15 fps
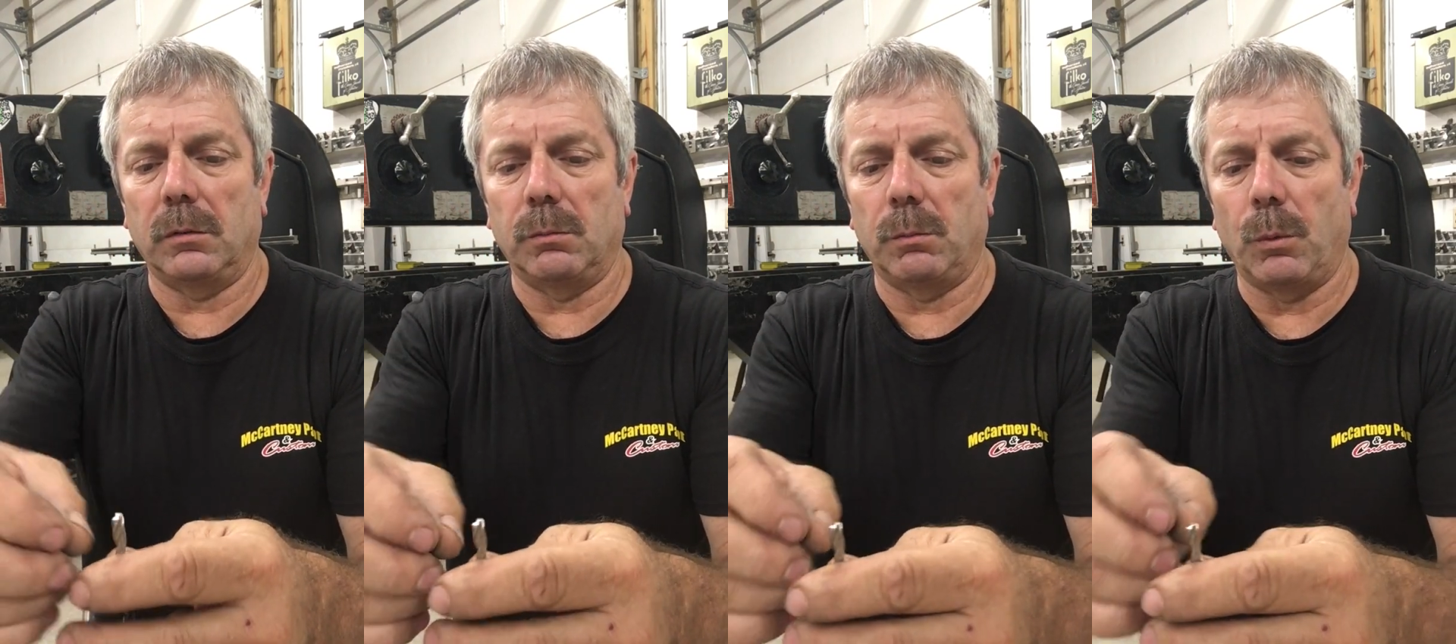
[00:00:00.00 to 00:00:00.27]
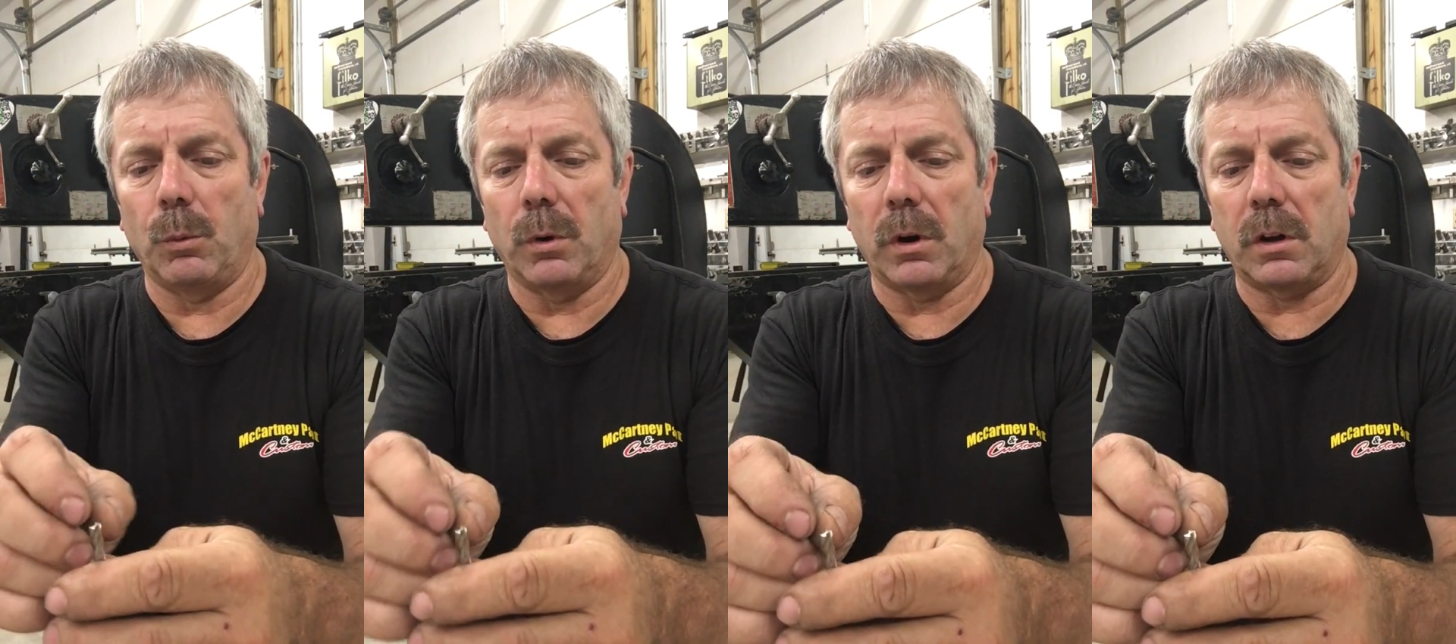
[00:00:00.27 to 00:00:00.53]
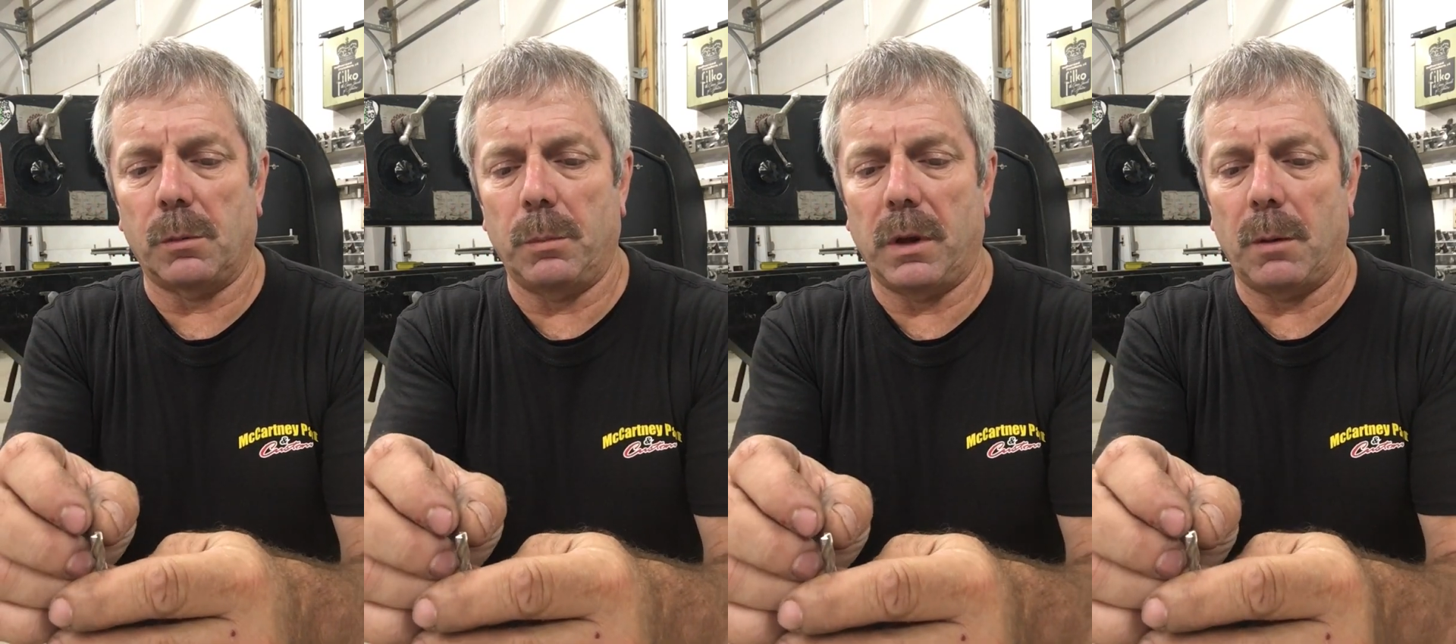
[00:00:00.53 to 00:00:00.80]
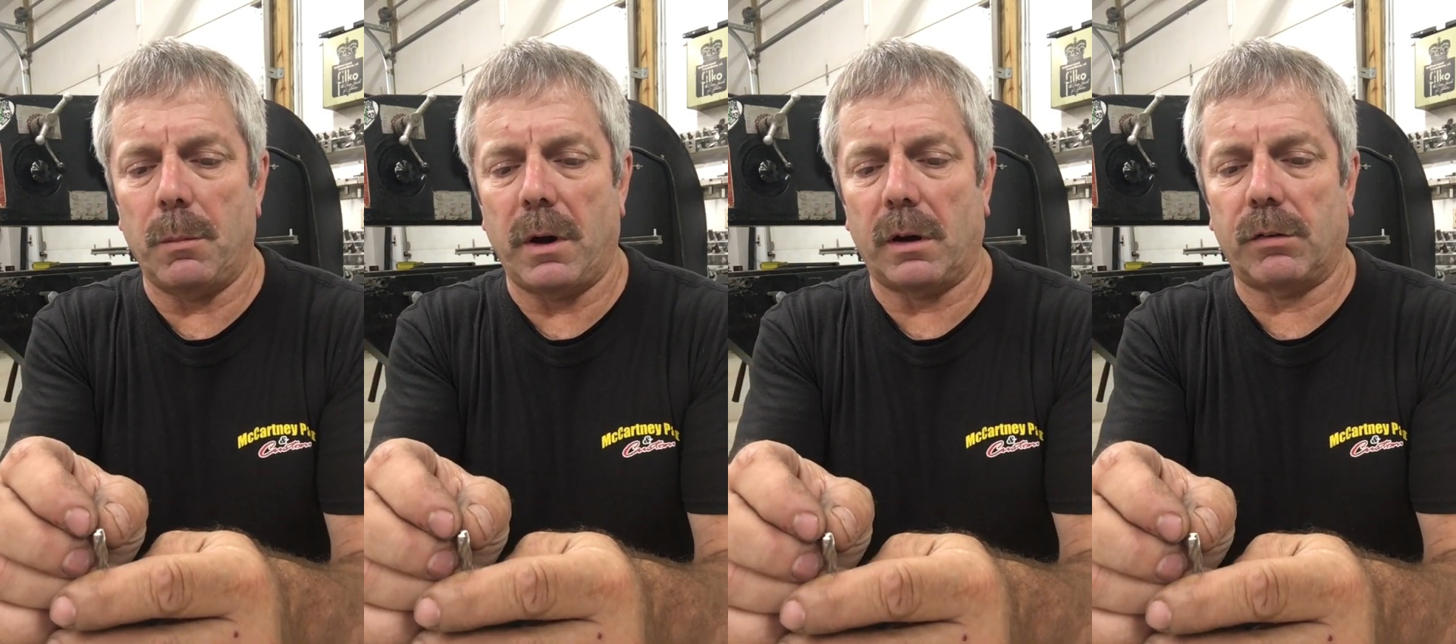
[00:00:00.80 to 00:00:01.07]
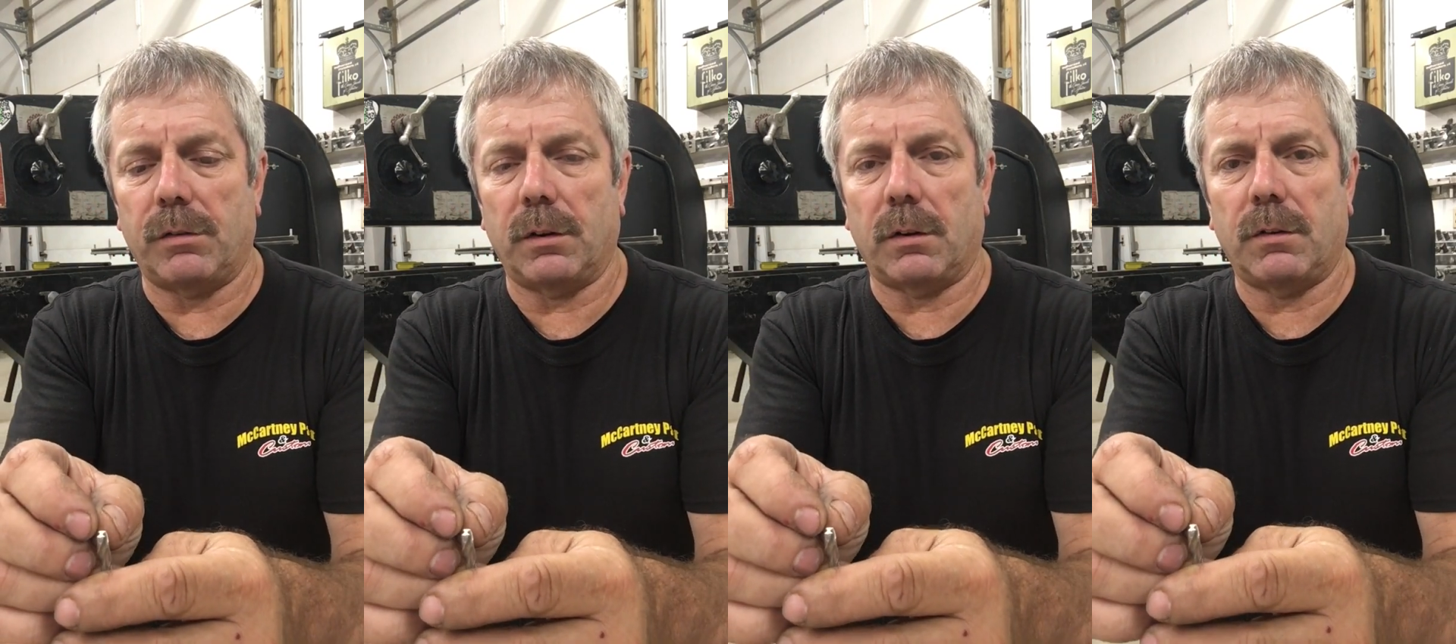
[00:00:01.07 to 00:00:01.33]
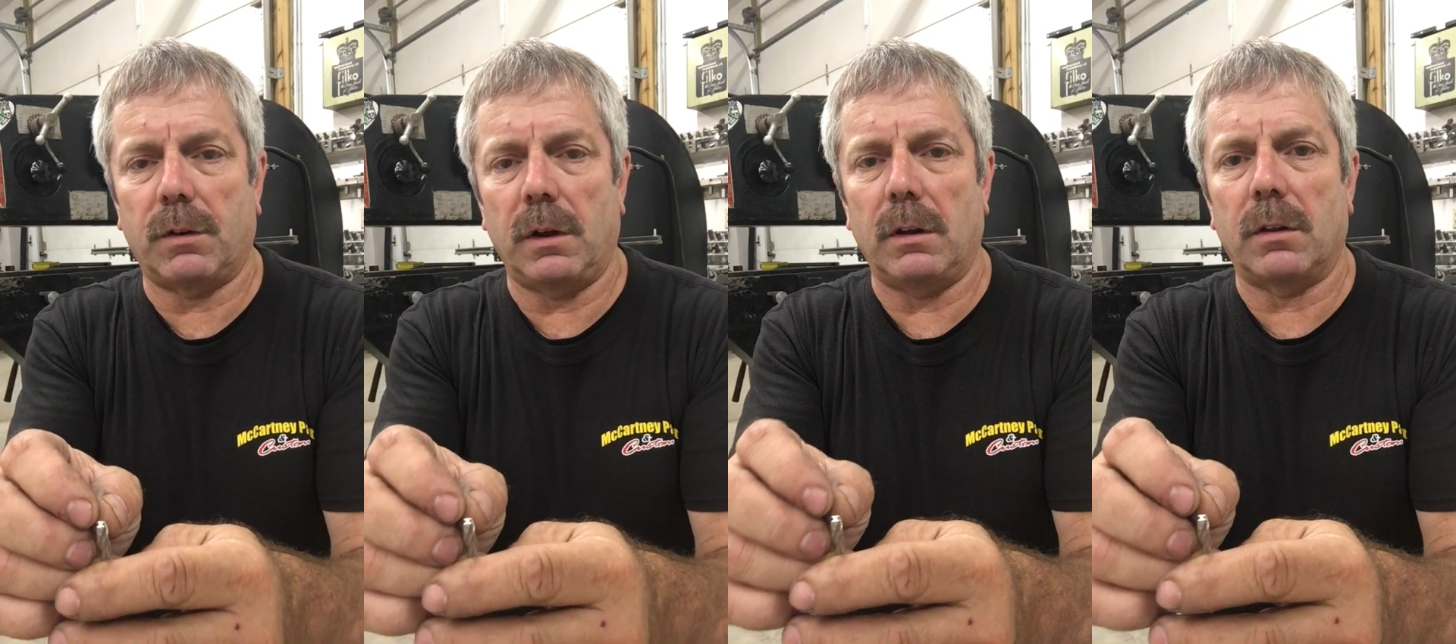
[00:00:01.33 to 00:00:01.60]
We want it to be about a
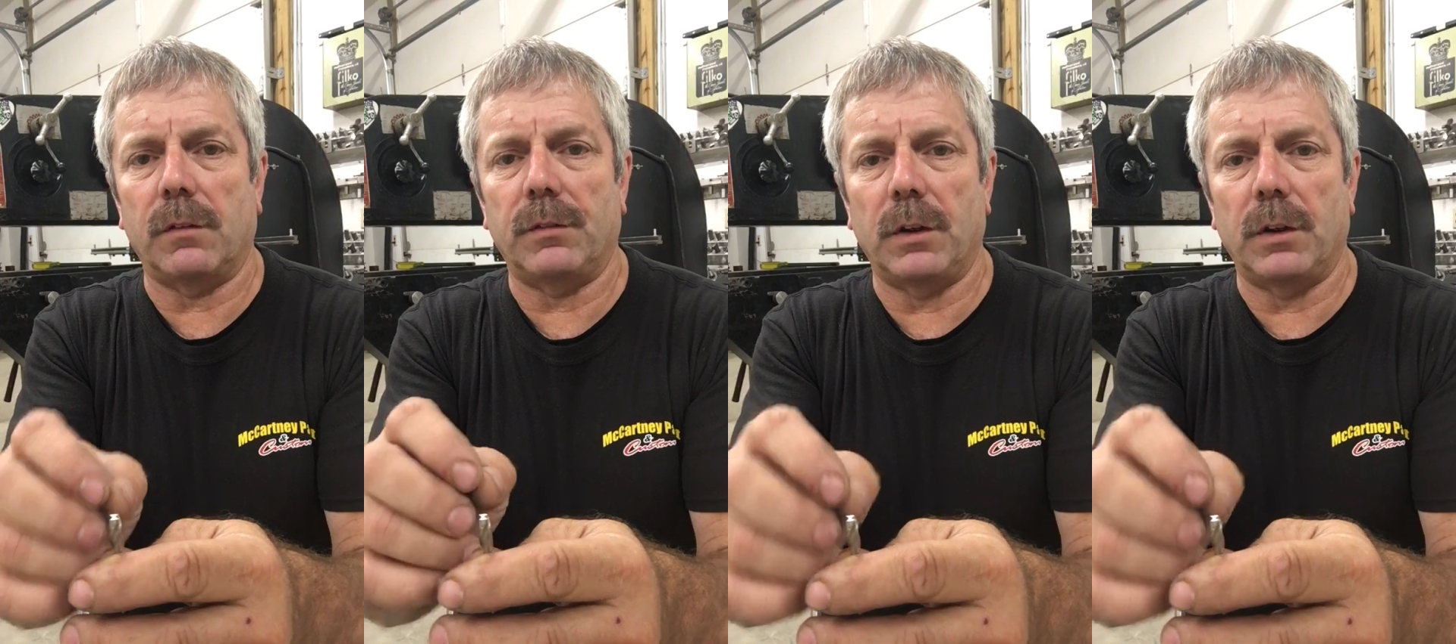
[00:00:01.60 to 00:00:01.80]
1/16 of